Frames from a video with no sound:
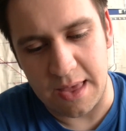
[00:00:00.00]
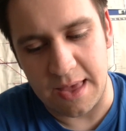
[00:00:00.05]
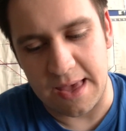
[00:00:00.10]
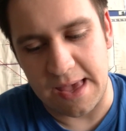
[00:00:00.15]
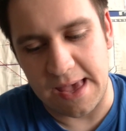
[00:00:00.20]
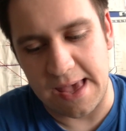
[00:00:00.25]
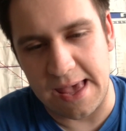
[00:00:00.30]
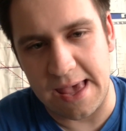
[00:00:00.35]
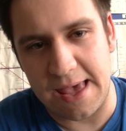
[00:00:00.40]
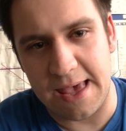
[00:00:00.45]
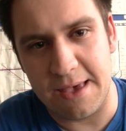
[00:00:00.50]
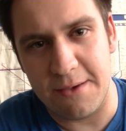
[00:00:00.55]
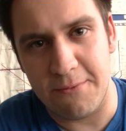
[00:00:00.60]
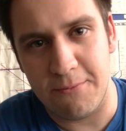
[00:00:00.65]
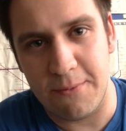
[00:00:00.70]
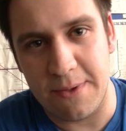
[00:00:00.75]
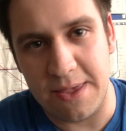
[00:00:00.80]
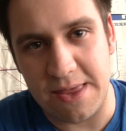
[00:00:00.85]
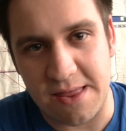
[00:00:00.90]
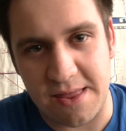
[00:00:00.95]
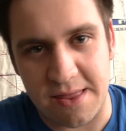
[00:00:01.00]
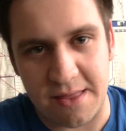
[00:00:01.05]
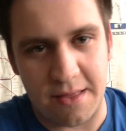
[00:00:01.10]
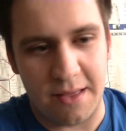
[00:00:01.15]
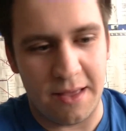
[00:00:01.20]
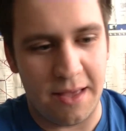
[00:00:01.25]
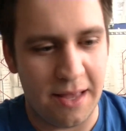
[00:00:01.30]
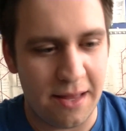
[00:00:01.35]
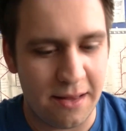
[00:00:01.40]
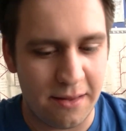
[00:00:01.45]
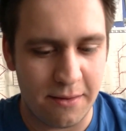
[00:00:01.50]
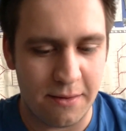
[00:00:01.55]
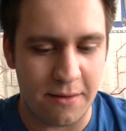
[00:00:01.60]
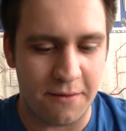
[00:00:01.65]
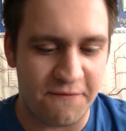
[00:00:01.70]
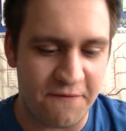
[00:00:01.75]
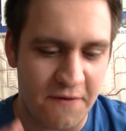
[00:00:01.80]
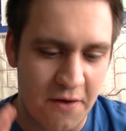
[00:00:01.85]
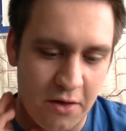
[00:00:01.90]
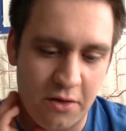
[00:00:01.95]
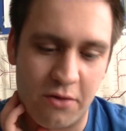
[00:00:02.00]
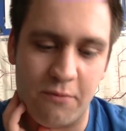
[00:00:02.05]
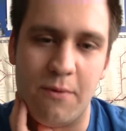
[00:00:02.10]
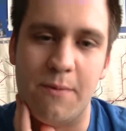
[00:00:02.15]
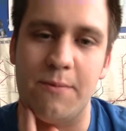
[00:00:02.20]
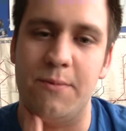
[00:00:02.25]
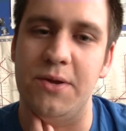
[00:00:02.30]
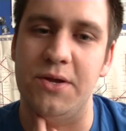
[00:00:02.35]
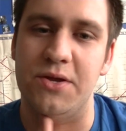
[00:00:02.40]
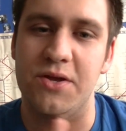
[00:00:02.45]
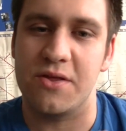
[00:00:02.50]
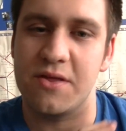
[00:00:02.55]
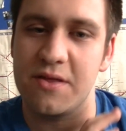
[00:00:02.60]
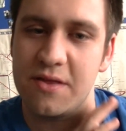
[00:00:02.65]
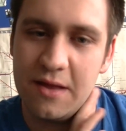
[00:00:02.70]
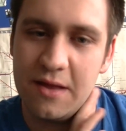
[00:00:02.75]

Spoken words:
here in the first one we just